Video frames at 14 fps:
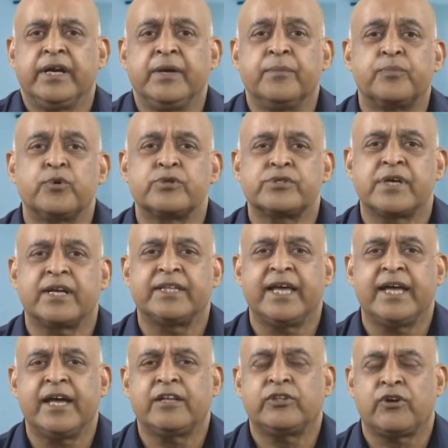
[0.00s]
inputs are
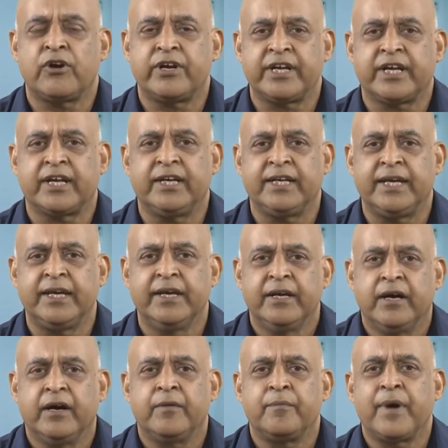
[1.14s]
there theoretically
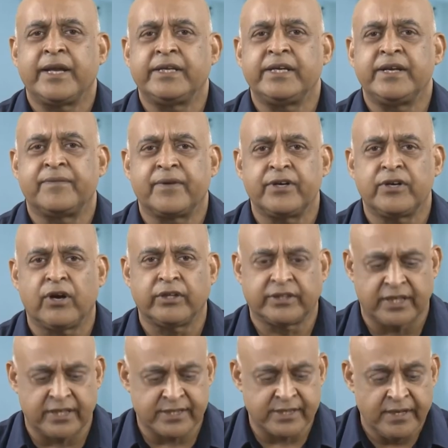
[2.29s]
uh, by the different
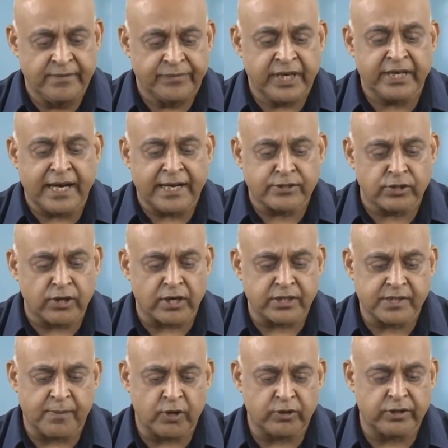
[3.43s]
authors. It also talks
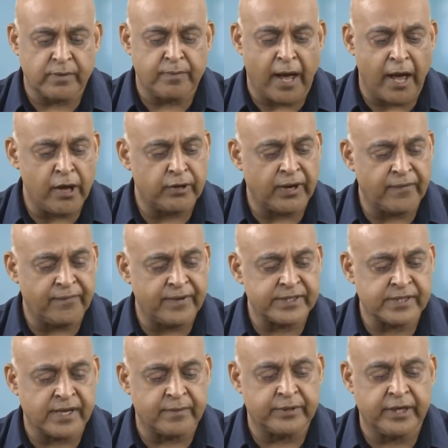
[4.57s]
about the
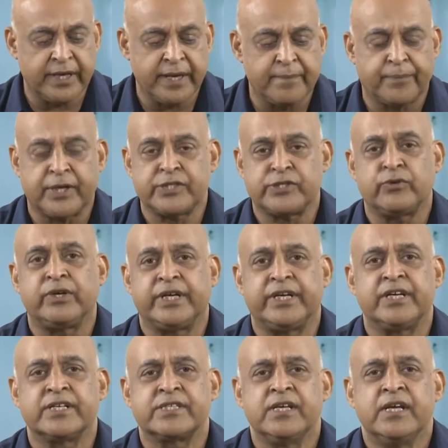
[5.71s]
biographies of the impressive
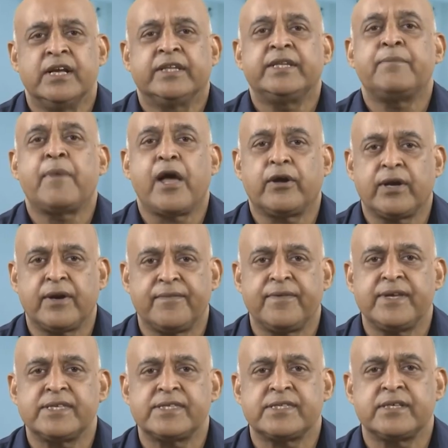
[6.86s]
leaders. The
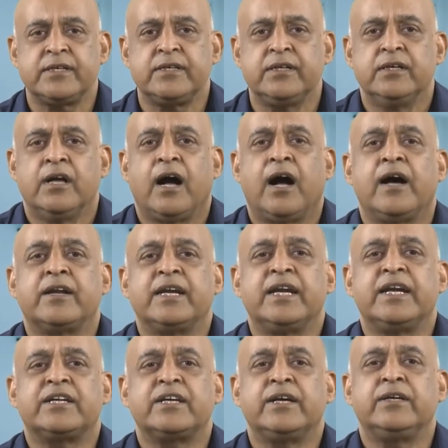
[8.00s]
biographies uh, are
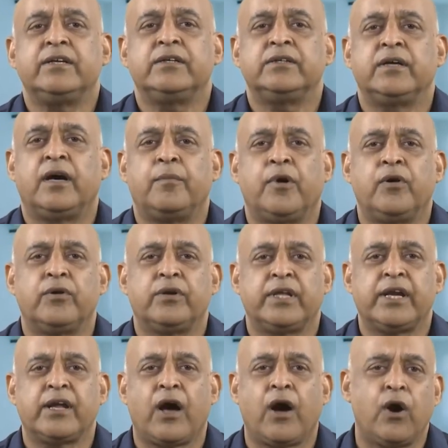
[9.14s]
related uh, about
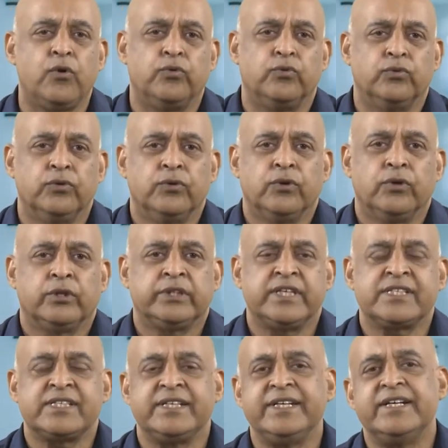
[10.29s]
that how
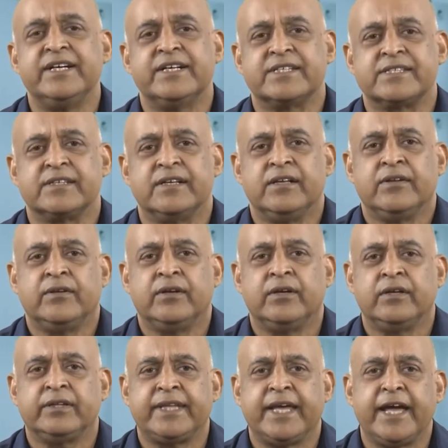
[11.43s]
these leaders
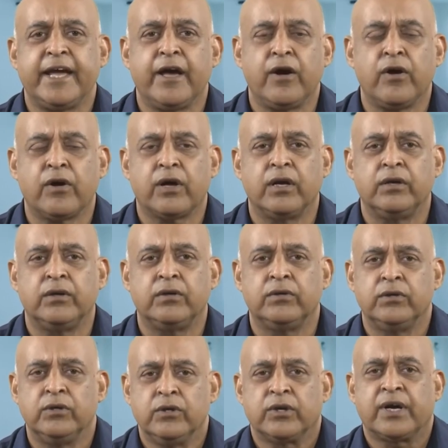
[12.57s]
Uh, they have uh,
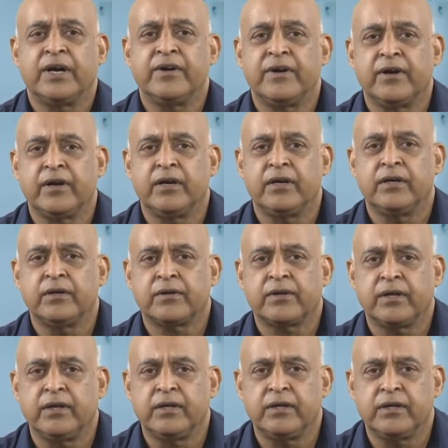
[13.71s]
con, uh,
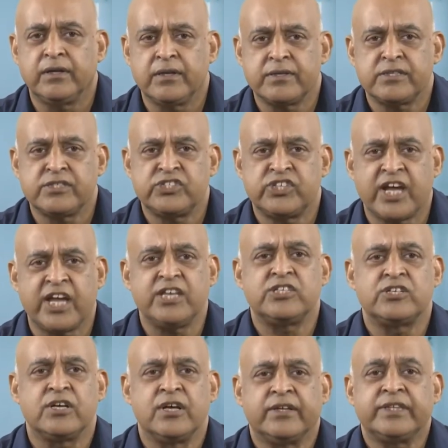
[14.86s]
uh,
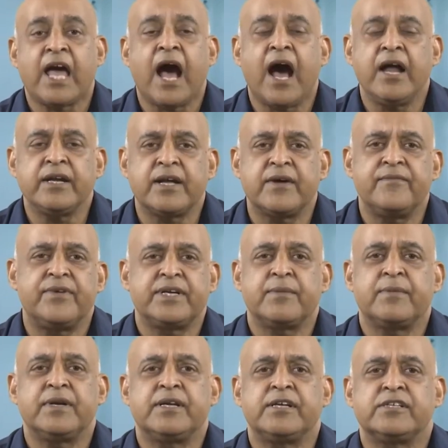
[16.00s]
changed the
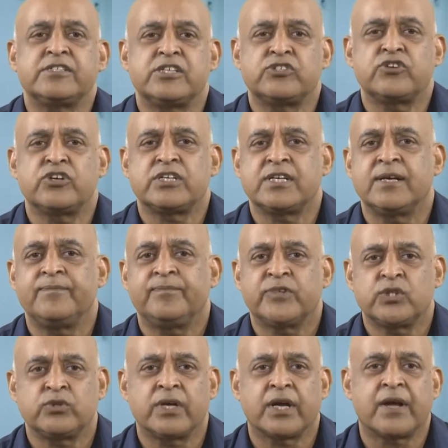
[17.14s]
uncomfortable uh, situation
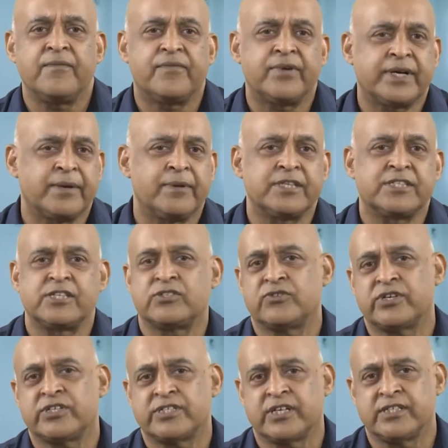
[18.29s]
to the comfortable
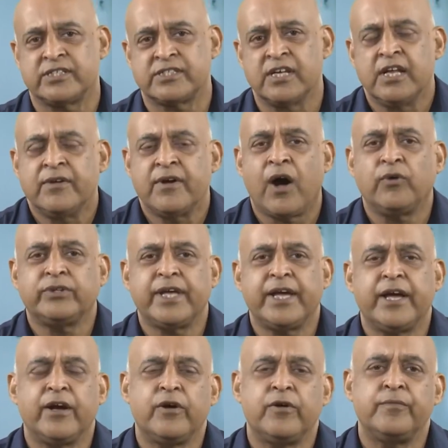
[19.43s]
situations, how they
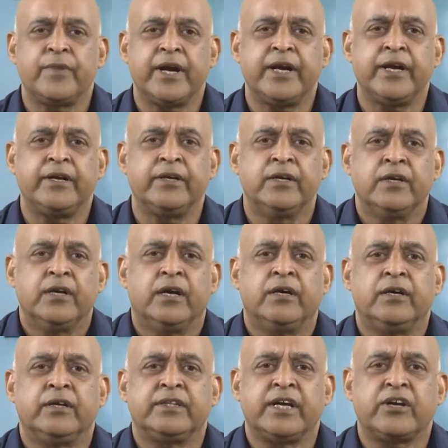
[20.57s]
have made
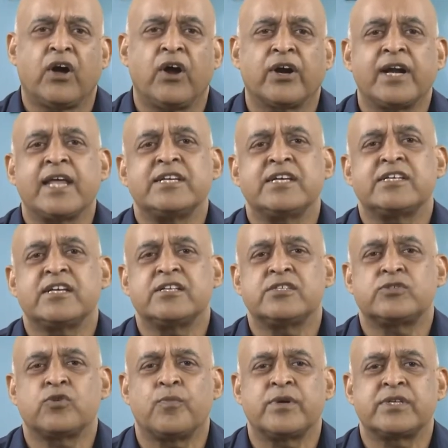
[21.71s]
uh, that organization
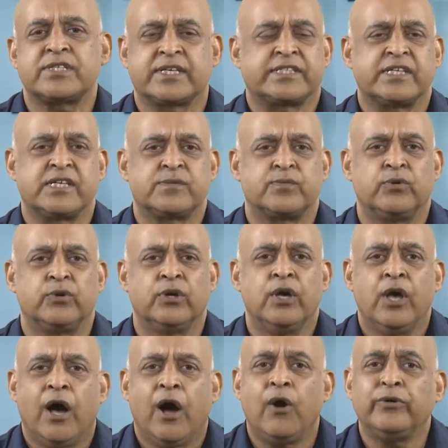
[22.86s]
so much successful,
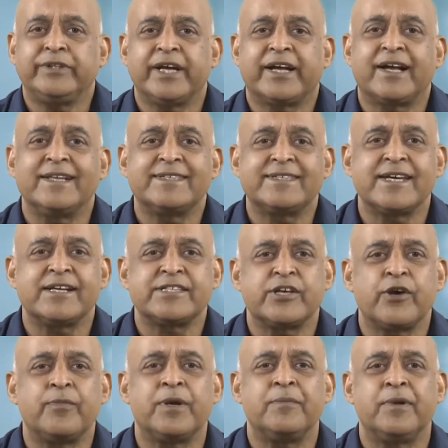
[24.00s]
how the cultures
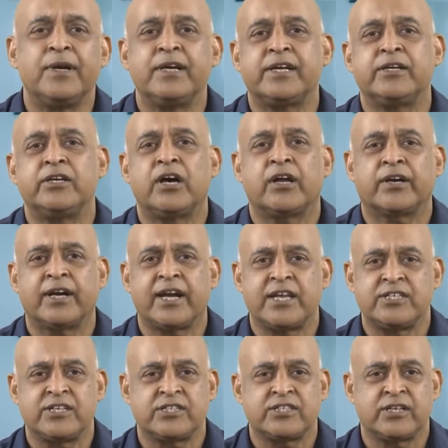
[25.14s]
have been built in the
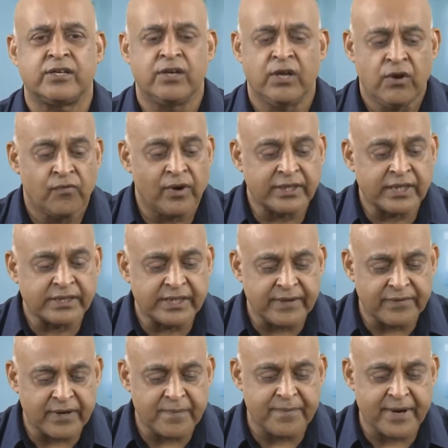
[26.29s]
organization, what are the different